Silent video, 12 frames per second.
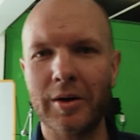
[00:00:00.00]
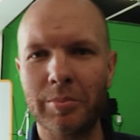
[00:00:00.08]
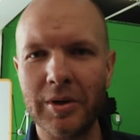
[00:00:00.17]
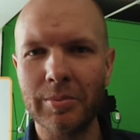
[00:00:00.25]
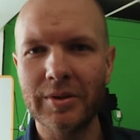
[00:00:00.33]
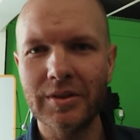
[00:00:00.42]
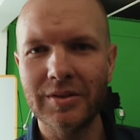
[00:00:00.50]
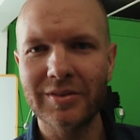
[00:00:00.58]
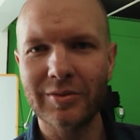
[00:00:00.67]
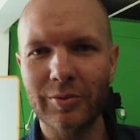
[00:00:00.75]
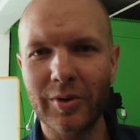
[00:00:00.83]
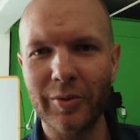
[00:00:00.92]
people.
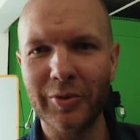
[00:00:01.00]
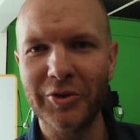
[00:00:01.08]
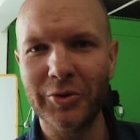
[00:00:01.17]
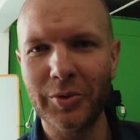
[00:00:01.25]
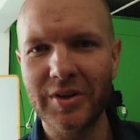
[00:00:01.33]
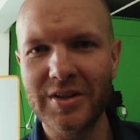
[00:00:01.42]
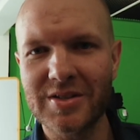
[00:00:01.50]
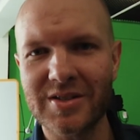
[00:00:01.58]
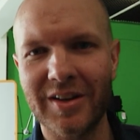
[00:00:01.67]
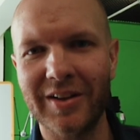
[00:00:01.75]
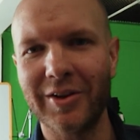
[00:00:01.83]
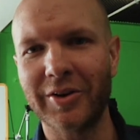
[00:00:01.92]
What we're doing is
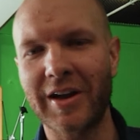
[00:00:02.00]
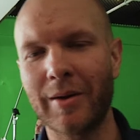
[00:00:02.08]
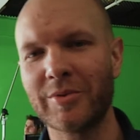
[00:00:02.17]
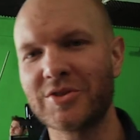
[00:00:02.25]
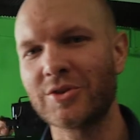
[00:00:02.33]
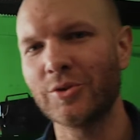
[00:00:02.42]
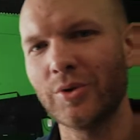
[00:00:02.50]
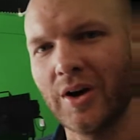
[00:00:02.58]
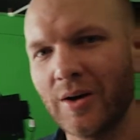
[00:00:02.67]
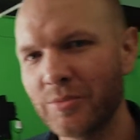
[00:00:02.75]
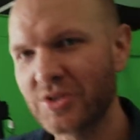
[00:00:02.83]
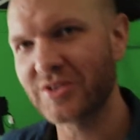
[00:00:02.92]
a little Camera2
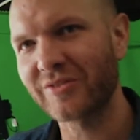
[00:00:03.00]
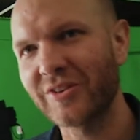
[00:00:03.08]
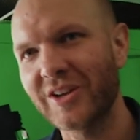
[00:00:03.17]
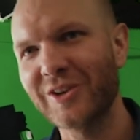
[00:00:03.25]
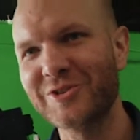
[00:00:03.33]
uh, music video.